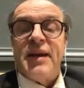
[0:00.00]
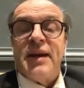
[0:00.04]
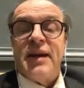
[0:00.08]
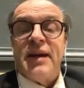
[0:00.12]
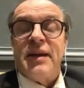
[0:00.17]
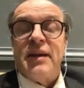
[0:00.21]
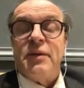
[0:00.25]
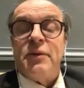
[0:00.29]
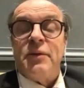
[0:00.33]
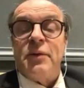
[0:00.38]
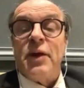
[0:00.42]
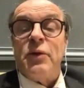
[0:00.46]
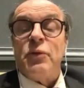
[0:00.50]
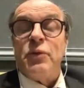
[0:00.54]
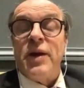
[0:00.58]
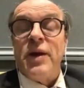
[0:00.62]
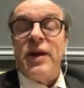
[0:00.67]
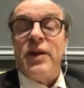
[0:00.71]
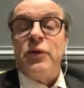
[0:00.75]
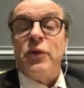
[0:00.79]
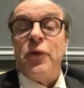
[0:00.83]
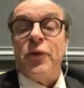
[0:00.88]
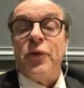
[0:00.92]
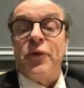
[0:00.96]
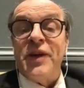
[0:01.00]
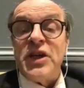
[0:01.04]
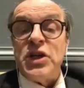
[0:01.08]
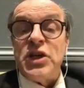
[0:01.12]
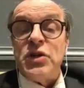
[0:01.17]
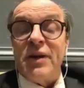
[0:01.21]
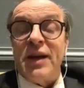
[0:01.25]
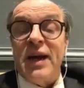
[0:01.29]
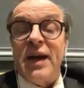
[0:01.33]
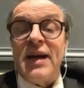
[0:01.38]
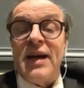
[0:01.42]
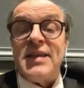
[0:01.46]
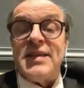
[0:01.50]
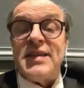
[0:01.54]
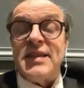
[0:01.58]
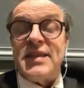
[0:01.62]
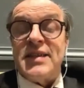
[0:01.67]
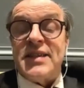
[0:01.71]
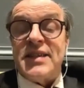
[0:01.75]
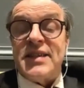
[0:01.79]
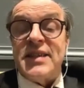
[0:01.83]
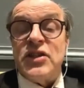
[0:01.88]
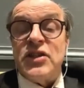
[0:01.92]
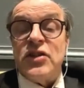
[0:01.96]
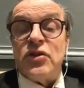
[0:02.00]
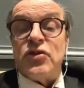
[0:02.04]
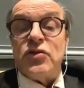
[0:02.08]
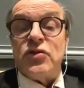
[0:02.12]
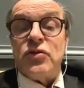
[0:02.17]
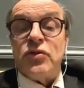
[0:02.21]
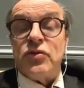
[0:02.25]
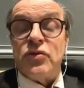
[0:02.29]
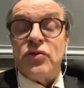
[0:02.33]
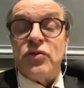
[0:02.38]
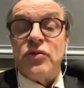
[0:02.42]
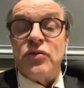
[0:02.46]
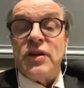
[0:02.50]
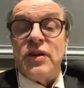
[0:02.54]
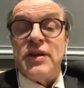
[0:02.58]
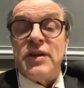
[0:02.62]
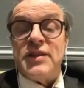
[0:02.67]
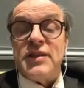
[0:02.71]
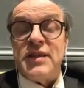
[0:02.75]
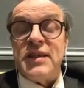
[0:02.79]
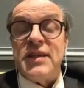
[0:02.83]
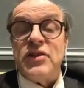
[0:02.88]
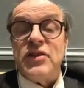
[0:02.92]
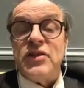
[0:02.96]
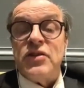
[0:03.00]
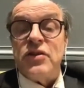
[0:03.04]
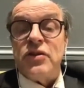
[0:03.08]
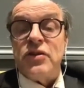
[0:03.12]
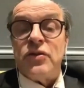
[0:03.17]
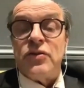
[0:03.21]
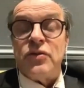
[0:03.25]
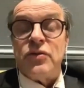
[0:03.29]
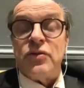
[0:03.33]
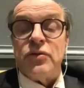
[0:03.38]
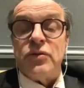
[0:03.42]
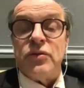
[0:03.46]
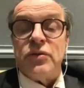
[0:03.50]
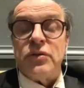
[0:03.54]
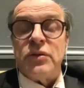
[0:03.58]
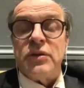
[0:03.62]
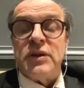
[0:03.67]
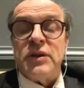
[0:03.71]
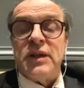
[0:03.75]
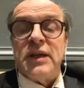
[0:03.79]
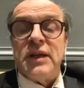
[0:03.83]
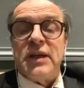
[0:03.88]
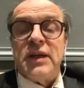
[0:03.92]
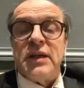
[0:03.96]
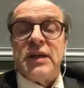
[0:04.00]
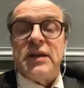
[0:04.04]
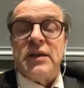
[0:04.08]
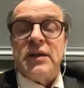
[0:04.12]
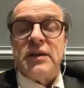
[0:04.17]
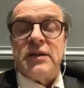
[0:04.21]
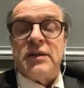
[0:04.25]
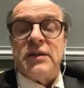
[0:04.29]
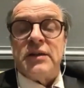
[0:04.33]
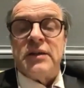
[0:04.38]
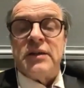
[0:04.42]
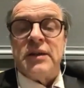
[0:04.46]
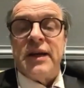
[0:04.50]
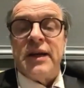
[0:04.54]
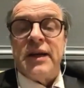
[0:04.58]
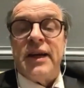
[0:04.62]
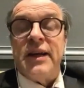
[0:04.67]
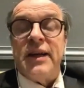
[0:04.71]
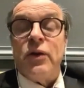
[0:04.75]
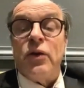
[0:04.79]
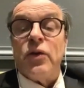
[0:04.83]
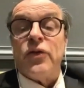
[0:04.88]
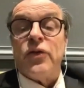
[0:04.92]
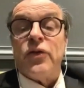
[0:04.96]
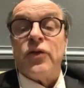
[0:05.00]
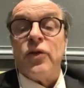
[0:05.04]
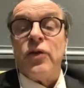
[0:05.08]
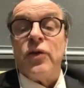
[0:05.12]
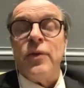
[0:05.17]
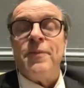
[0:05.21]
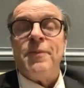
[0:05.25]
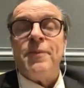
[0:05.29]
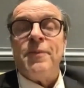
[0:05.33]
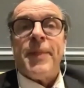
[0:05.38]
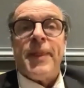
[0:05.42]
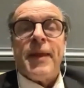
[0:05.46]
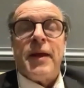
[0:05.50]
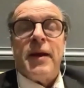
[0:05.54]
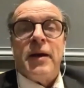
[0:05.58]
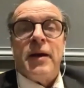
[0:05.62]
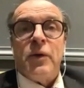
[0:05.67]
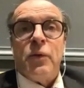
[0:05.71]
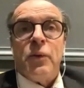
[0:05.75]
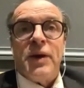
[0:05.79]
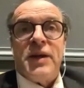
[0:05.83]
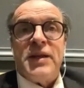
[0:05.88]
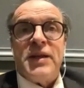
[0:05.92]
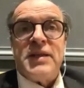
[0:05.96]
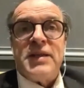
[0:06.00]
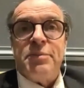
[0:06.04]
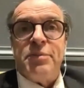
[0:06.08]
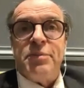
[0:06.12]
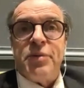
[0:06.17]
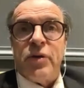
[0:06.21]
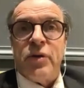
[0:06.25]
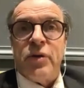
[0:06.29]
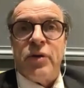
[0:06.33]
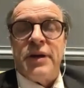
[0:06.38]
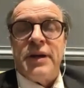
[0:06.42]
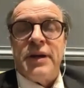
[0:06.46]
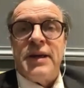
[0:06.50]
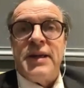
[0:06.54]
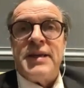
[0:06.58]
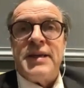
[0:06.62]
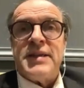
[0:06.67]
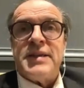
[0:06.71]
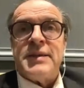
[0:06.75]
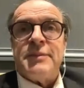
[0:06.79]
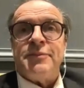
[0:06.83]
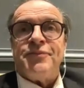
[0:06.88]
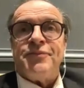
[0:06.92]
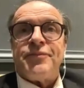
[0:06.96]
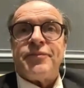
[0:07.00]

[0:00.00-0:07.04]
And when you visualize, it's easier to and also what is important is